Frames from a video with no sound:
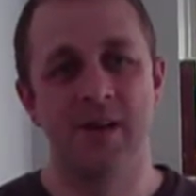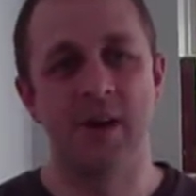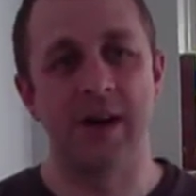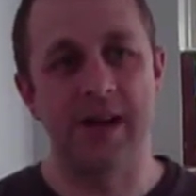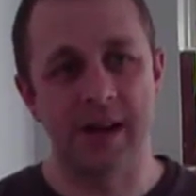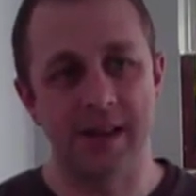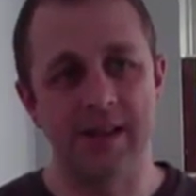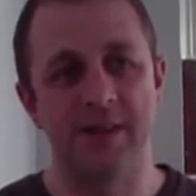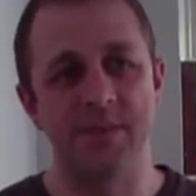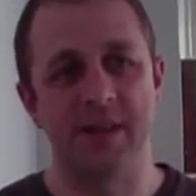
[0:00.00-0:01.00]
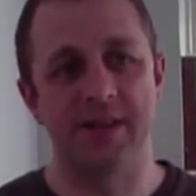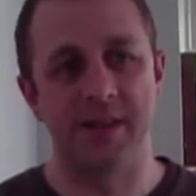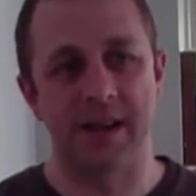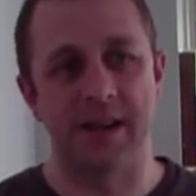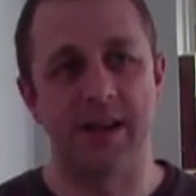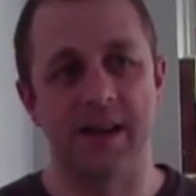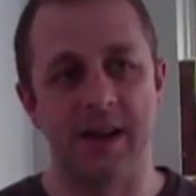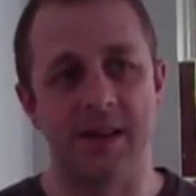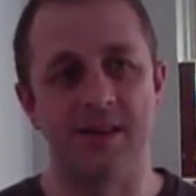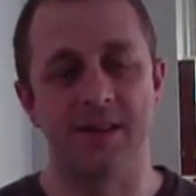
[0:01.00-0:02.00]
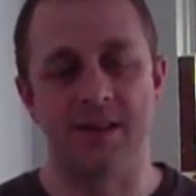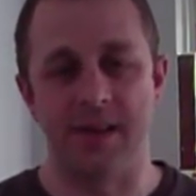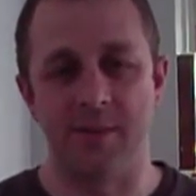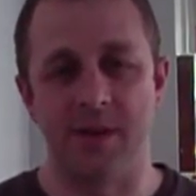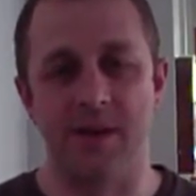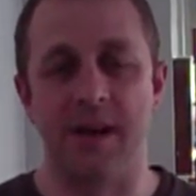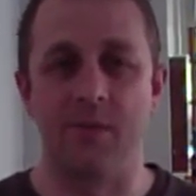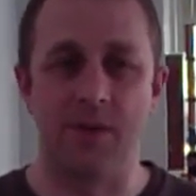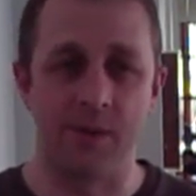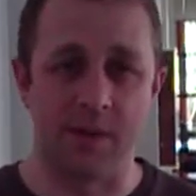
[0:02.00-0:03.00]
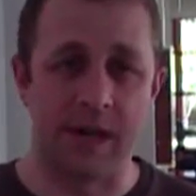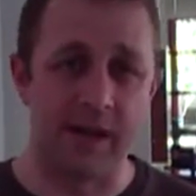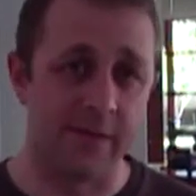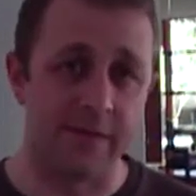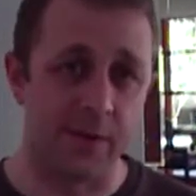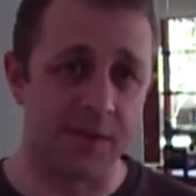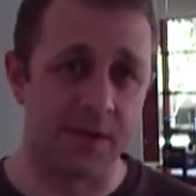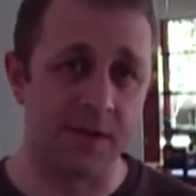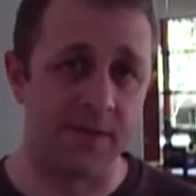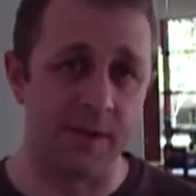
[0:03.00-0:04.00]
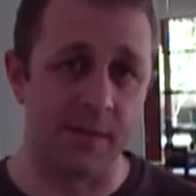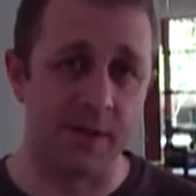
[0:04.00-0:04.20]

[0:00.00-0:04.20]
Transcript: Well, I liked Mix a lot. I had a good time there. I went to a lot of the phone sessions at